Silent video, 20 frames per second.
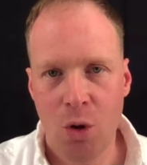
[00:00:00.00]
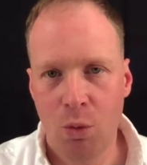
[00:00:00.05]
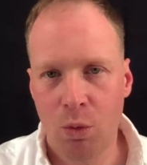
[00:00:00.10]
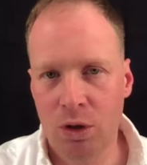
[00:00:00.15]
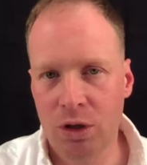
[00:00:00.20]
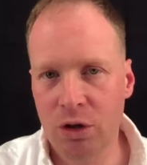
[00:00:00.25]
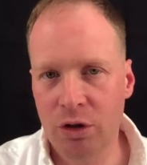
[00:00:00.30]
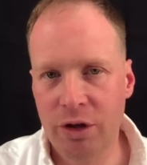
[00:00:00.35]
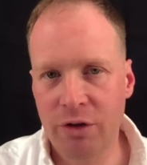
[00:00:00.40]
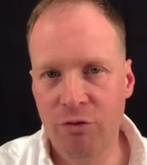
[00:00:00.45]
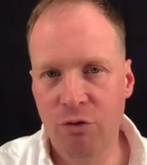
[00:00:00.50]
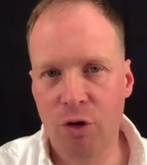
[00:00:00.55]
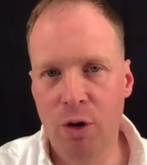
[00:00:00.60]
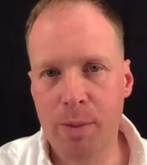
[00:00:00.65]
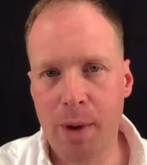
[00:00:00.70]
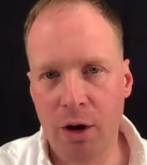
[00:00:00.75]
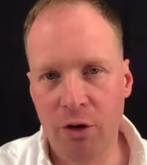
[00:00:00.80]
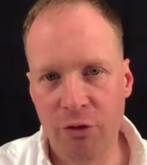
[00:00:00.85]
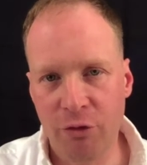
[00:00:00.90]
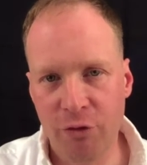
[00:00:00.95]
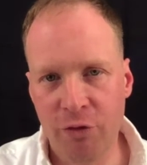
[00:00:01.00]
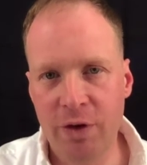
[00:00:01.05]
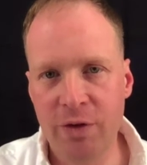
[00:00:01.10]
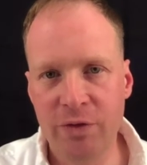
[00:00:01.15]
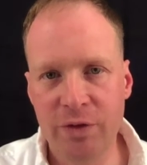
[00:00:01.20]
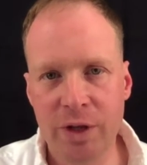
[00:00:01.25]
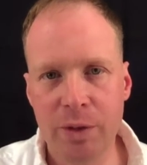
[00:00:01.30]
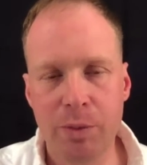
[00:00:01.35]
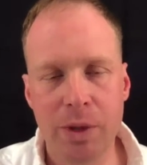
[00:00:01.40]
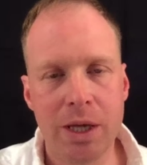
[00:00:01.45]
We're looking for about
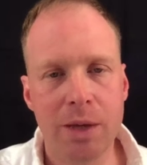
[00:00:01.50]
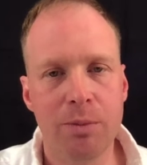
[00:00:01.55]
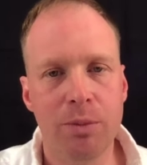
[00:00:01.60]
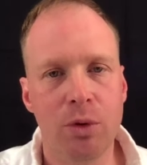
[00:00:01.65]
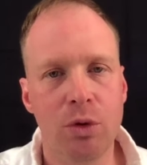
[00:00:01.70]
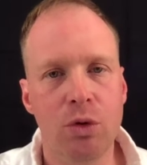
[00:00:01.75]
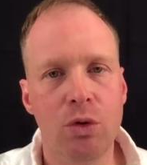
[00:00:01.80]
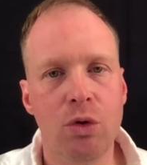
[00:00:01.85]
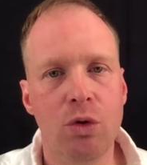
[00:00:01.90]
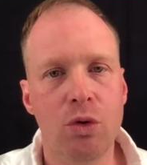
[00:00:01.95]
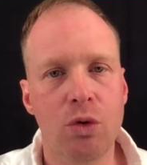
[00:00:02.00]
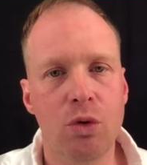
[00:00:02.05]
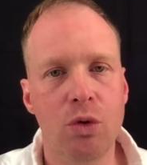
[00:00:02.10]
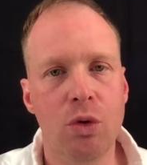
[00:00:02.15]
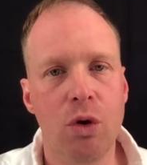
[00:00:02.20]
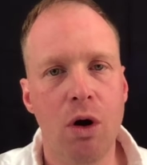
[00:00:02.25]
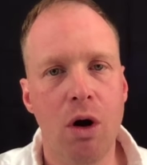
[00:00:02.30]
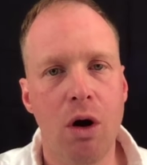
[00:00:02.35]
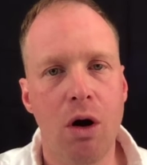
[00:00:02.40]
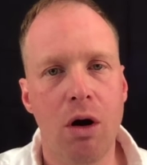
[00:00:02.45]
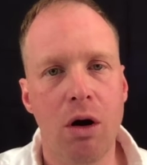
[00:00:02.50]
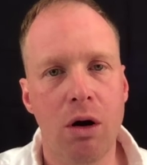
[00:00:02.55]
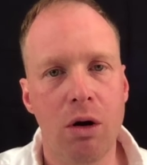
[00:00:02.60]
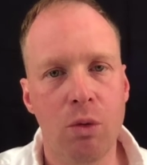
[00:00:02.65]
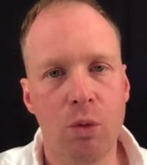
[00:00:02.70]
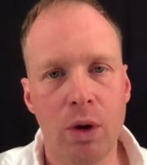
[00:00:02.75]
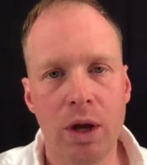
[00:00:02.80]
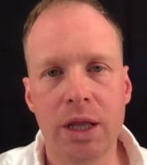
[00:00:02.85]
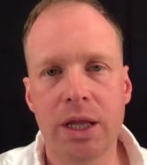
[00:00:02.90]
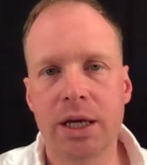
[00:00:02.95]
50 people who are
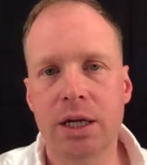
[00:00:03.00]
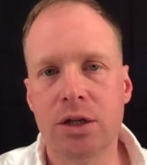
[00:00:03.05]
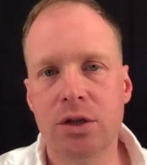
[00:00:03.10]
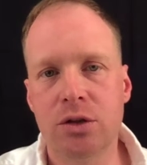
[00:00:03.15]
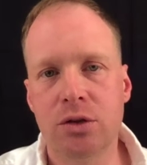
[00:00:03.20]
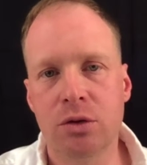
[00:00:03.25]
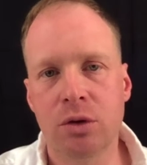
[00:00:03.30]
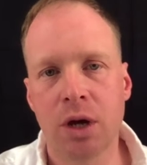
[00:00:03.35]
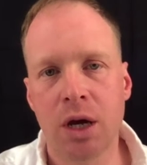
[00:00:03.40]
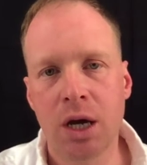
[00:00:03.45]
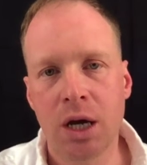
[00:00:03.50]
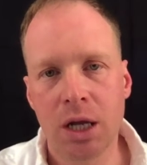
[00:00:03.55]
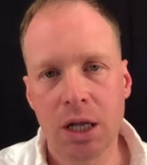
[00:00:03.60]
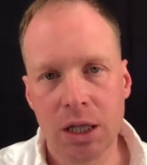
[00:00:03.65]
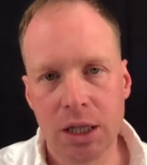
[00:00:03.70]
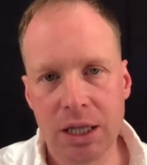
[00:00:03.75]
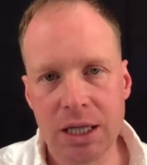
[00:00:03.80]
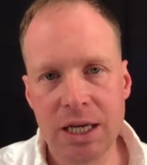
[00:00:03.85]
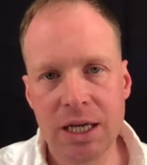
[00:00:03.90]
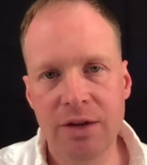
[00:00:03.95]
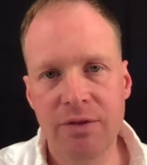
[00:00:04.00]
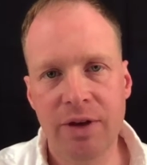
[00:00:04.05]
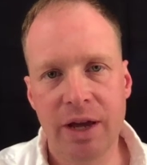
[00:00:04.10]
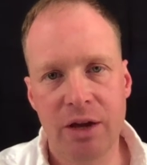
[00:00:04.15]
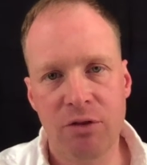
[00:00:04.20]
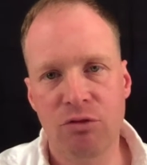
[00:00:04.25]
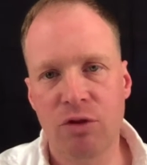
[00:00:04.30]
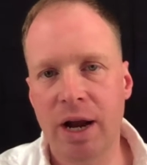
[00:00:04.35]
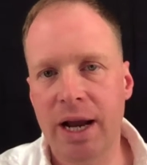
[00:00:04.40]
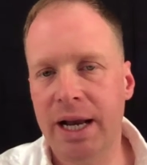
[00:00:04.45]
willing to leave
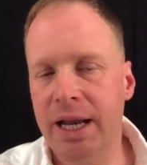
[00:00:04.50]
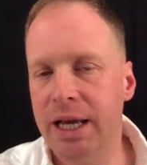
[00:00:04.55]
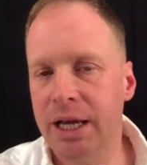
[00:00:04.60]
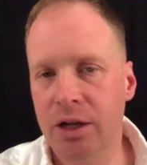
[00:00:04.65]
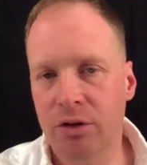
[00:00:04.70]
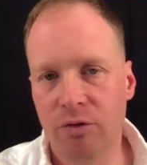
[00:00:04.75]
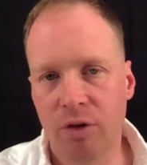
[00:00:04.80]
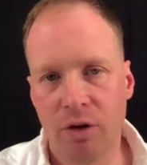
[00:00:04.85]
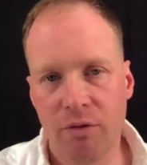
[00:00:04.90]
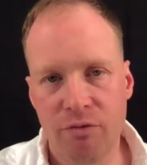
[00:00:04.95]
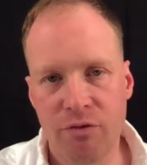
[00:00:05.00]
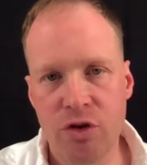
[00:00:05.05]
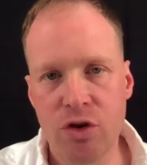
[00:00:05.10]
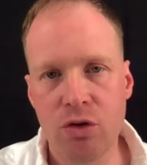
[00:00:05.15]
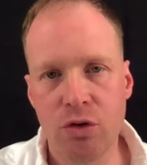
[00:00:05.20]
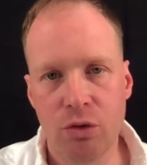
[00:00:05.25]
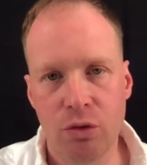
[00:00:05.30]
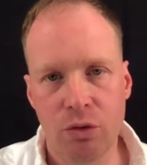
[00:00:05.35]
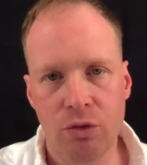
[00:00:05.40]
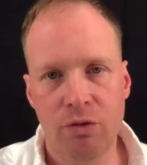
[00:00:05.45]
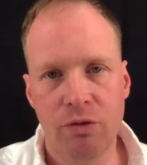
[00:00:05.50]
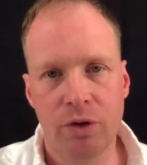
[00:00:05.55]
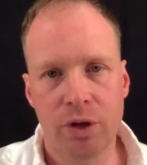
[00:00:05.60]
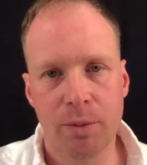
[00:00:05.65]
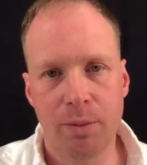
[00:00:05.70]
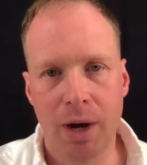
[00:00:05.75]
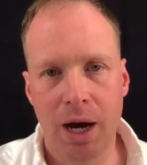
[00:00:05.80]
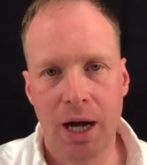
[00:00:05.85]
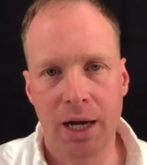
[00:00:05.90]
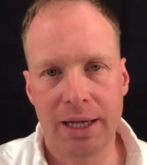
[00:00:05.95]
a rating and review for the
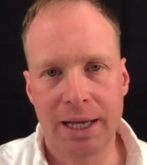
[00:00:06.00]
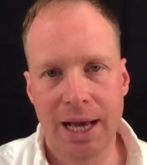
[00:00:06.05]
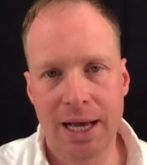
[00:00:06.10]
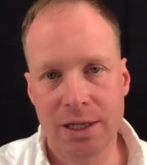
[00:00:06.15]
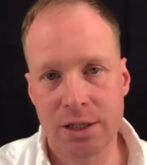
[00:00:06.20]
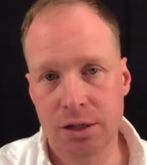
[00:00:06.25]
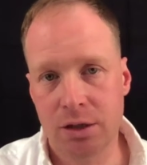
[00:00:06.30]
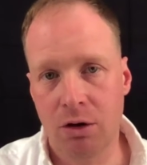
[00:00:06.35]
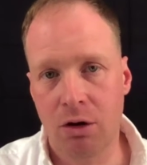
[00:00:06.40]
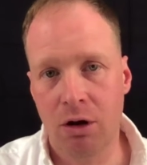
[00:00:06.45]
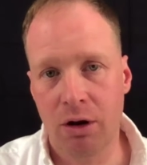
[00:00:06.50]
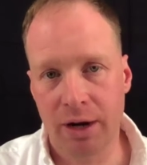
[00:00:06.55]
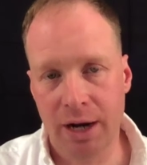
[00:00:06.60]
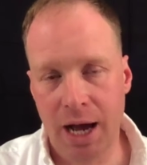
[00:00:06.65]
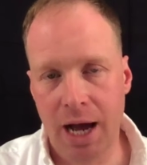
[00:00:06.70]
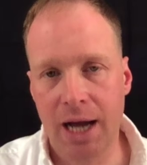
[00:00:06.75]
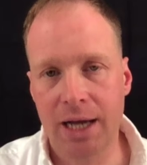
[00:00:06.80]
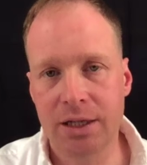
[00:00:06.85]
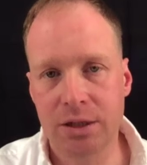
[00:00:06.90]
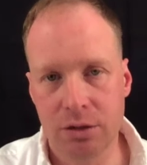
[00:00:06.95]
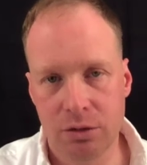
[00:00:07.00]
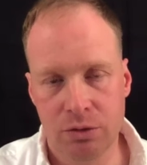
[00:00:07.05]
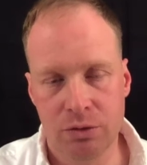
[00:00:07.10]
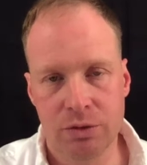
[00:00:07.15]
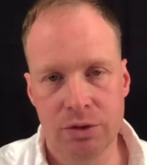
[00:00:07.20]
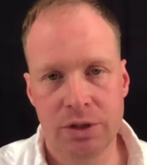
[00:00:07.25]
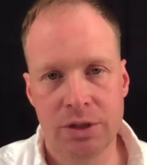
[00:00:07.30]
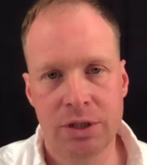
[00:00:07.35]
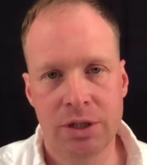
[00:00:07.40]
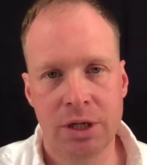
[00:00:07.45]
podcast on
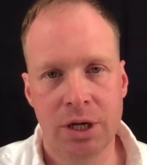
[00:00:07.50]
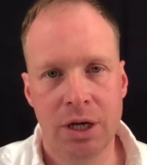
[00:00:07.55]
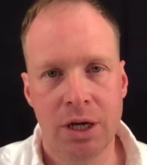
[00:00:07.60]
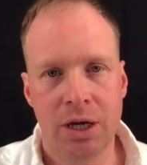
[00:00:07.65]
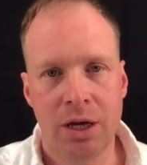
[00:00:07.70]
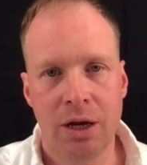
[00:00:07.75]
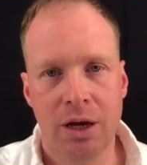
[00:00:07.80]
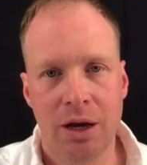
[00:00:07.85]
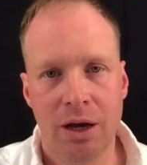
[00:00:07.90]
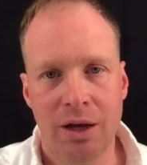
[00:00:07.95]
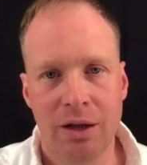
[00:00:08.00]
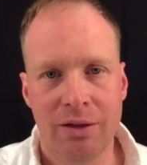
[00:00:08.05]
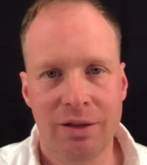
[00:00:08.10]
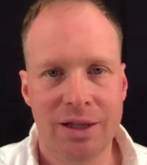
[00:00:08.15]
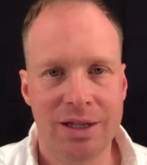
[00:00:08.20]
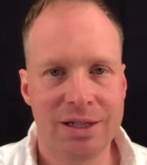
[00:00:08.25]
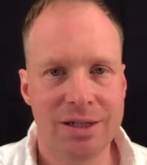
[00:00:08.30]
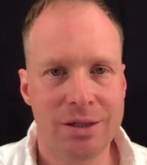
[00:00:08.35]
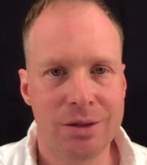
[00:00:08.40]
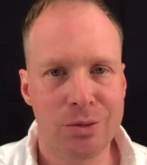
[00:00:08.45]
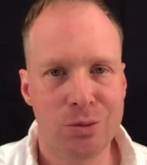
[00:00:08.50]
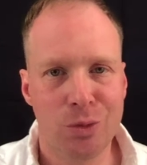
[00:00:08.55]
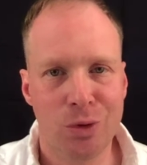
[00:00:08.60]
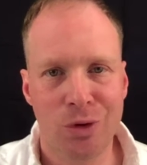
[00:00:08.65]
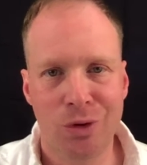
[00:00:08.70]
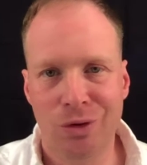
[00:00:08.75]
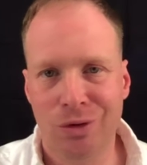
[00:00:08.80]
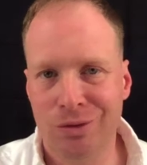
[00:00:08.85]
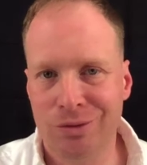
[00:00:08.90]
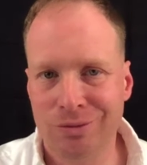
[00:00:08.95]
iTunes. Uh, this
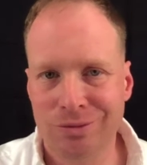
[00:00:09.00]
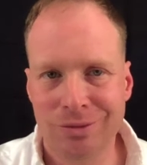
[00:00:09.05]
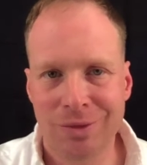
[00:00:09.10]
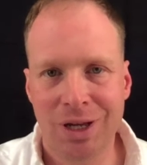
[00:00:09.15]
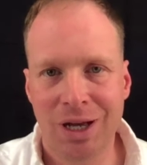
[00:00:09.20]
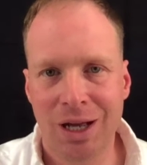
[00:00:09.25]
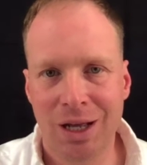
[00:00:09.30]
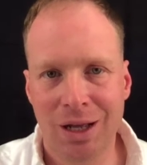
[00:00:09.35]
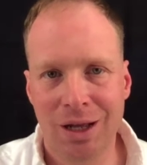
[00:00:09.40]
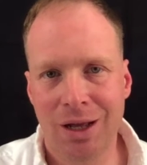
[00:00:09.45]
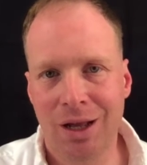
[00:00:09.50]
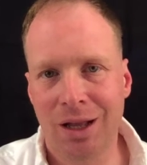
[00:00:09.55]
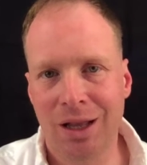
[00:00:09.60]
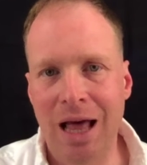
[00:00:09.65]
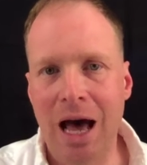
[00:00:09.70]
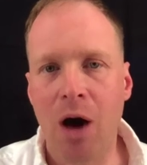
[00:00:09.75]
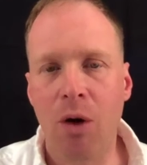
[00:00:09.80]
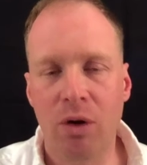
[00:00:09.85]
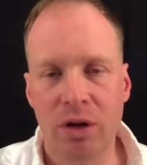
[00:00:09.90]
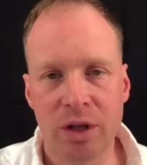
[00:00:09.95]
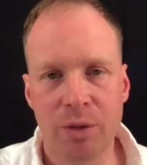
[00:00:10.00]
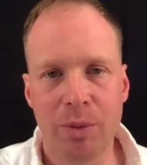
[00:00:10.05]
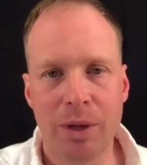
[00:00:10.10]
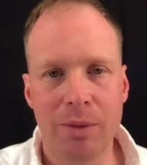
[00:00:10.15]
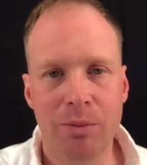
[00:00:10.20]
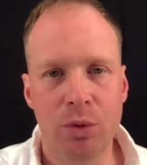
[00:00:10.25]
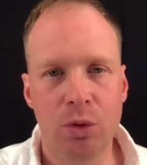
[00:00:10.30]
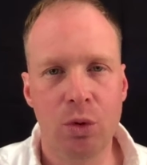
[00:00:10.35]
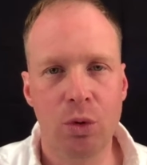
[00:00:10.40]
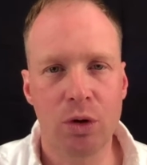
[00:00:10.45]
will uh, allow other
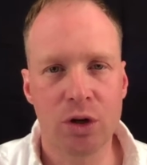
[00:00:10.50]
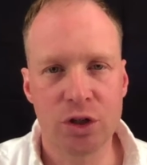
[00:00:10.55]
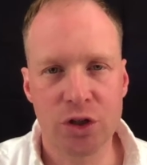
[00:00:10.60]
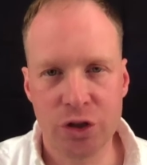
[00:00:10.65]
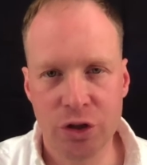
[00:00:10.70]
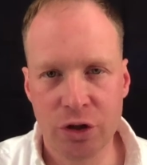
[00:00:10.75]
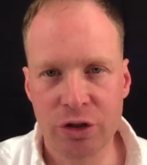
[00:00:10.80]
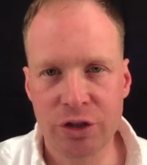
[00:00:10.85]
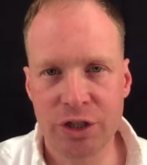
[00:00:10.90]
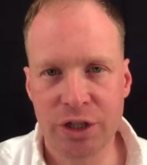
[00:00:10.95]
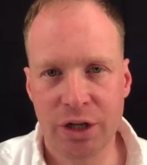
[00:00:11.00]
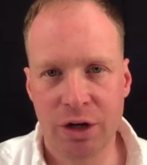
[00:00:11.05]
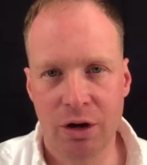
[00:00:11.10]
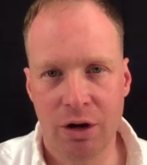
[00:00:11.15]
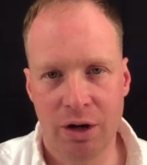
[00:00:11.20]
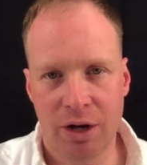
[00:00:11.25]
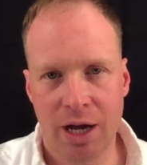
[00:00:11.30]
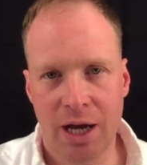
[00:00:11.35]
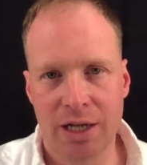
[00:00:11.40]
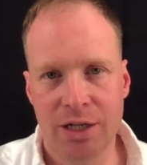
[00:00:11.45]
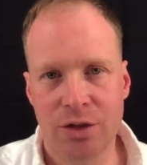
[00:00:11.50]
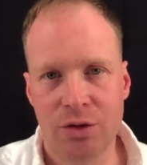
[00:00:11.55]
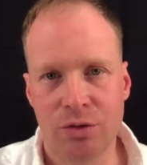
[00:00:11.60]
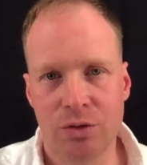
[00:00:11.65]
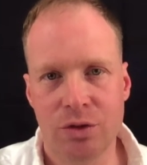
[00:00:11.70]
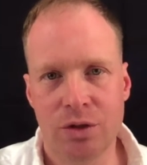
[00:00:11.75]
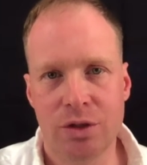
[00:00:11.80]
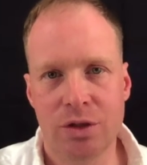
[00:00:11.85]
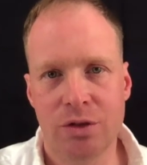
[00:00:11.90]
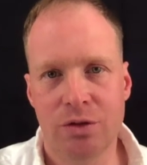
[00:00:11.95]
people who are searching on
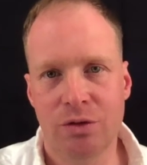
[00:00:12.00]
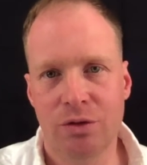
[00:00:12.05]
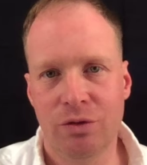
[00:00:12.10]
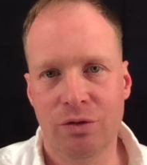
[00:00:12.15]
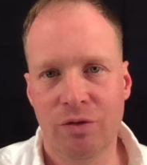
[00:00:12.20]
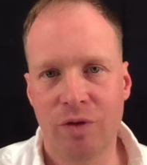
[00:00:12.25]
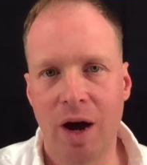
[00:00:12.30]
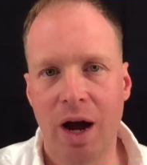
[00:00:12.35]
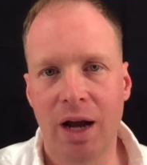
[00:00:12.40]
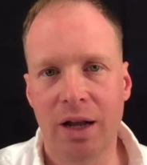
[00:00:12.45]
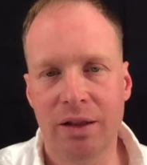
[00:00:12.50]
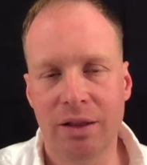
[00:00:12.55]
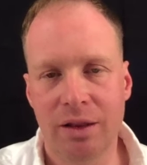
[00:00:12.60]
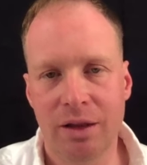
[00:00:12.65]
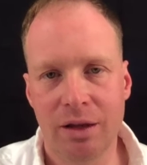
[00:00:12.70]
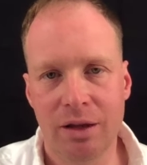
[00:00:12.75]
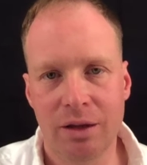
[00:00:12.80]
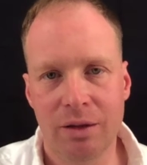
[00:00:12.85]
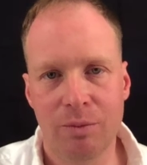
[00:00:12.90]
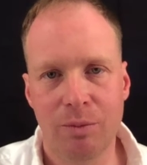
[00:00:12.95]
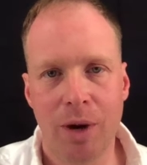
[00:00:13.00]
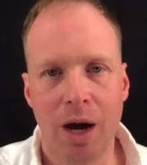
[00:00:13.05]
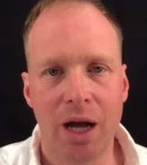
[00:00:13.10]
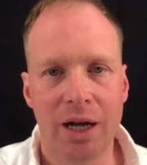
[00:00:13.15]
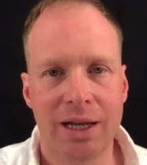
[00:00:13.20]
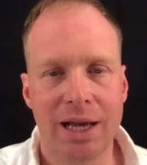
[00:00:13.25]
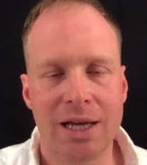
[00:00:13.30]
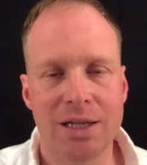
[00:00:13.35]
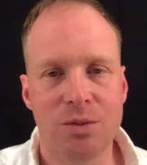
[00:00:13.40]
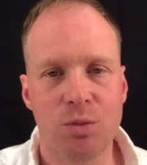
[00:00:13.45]
iTunes to find the
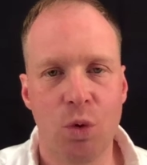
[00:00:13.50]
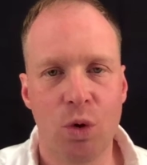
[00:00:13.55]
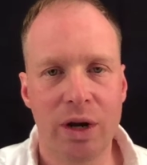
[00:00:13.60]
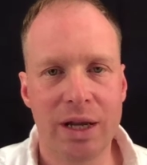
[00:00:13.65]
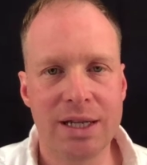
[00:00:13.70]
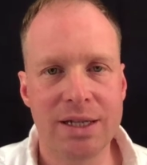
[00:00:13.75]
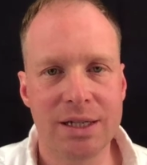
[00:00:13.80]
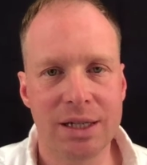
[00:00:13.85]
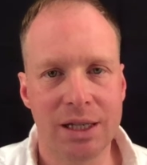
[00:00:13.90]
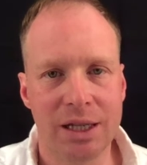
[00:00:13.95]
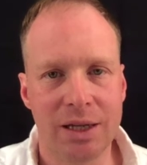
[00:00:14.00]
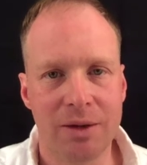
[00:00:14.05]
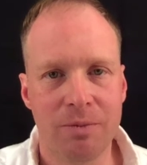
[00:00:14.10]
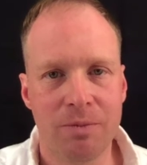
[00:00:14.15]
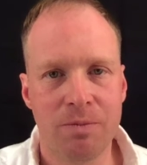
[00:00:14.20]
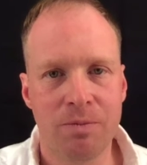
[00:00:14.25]
podcast more easily.